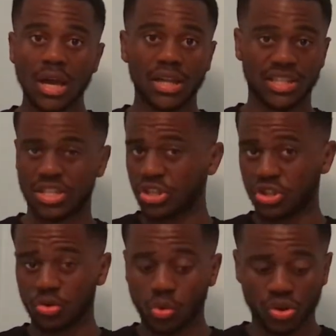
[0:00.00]
This is just
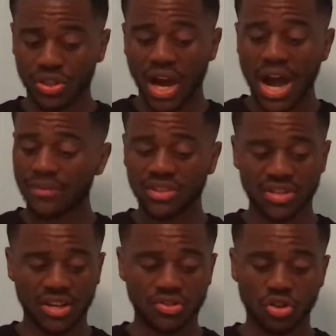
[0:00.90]
the order that I've
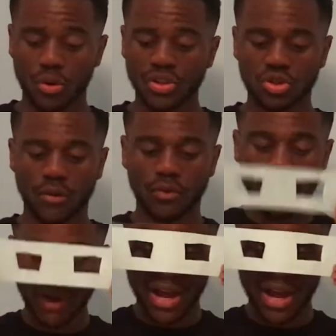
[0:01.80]
decided to go in. So I've got my